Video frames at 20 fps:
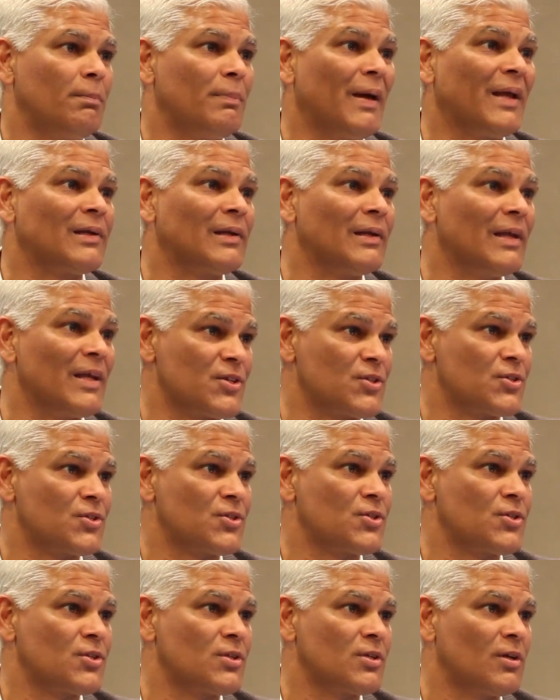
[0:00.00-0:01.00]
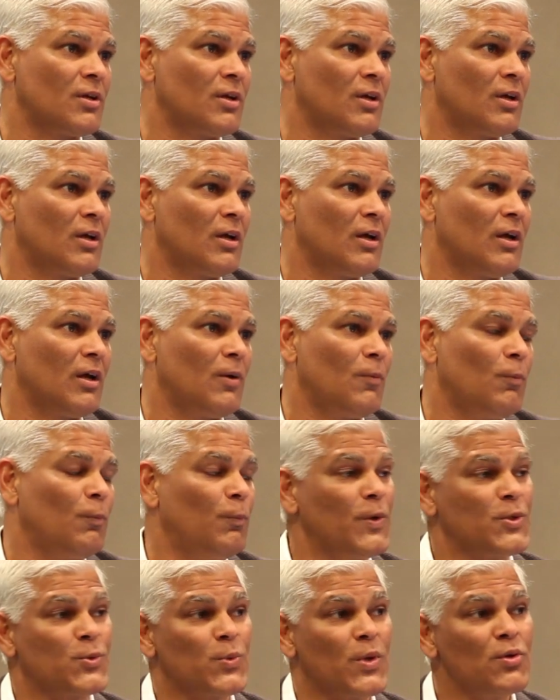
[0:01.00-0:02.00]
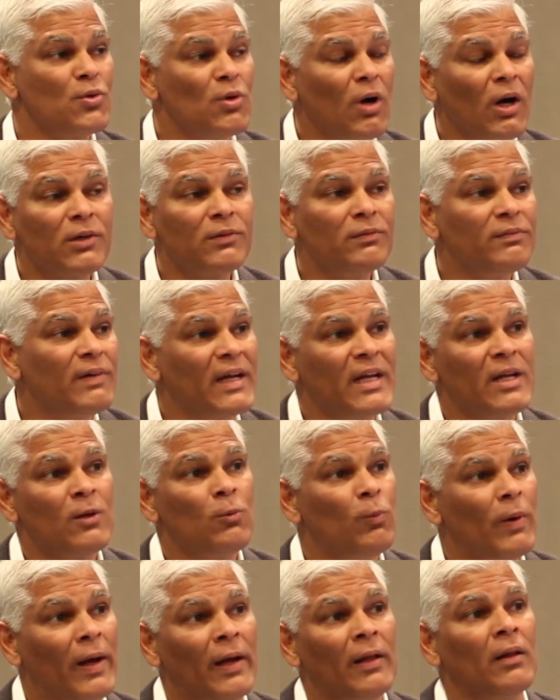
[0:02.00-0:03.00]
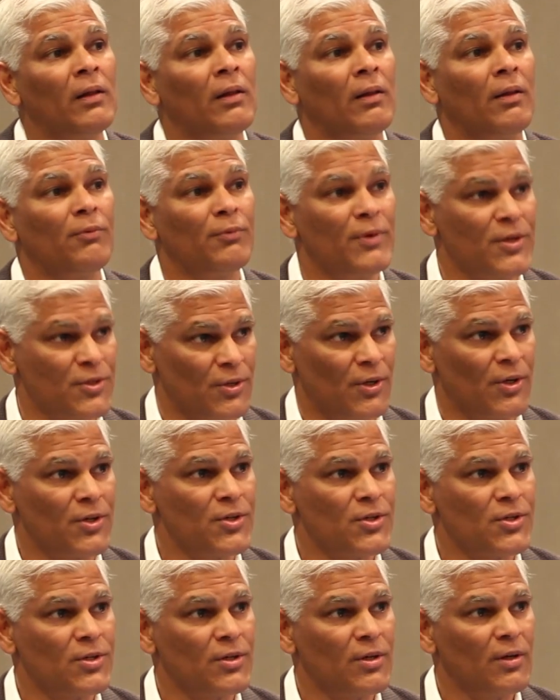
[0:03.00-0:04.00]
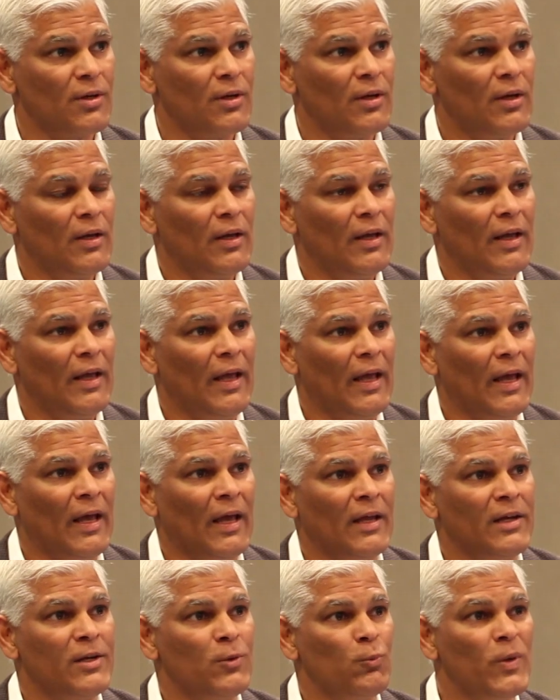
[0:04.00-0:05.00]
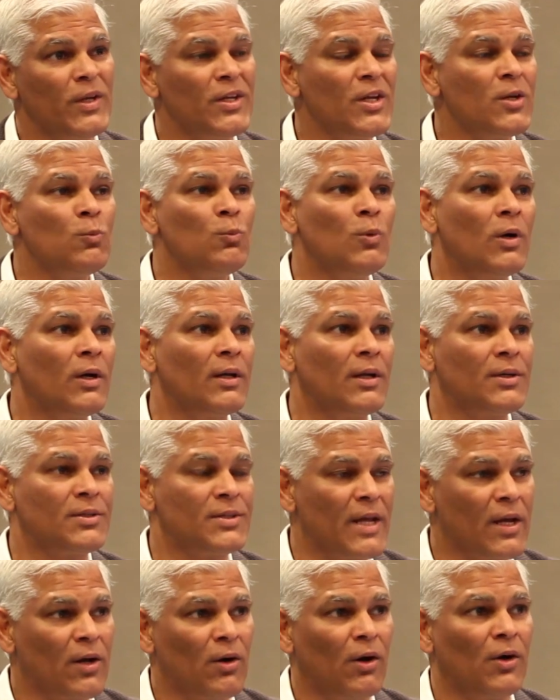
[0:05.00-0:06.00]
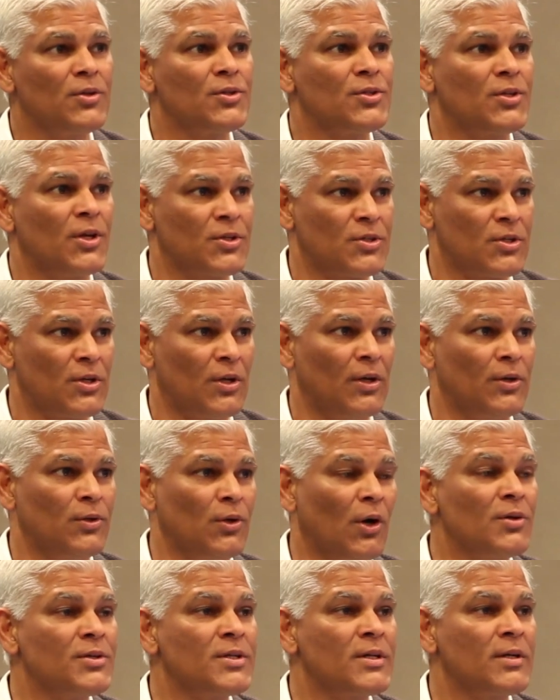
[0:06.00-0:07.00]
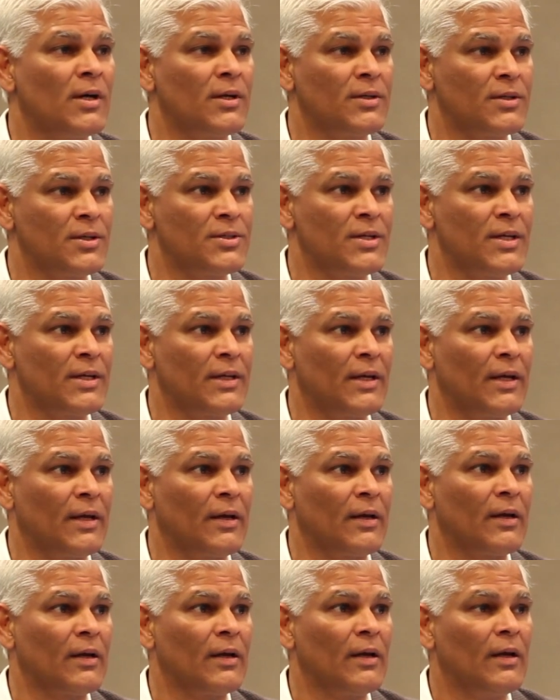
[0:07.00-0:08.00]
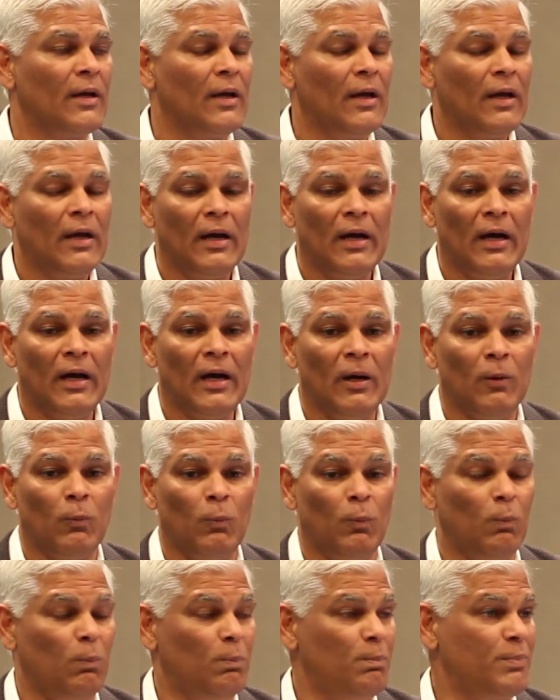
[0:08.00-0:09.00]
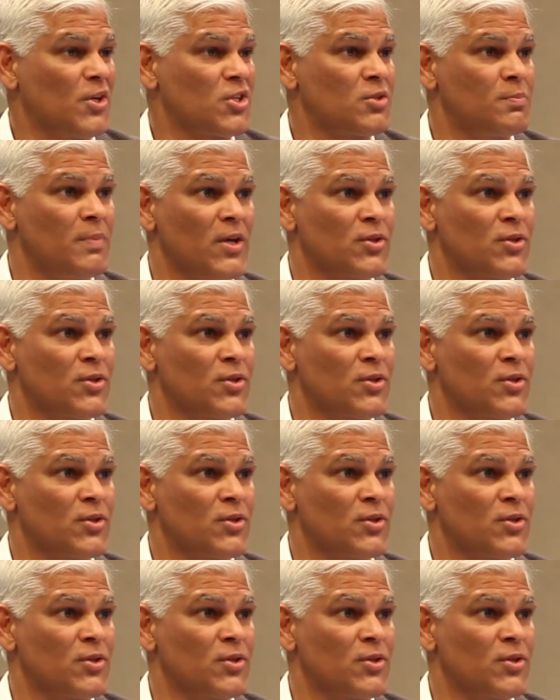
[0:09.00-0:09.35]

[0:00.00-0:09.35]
pet lists, which were not very well researched. And we didn't want to take on such a daunting undertaking just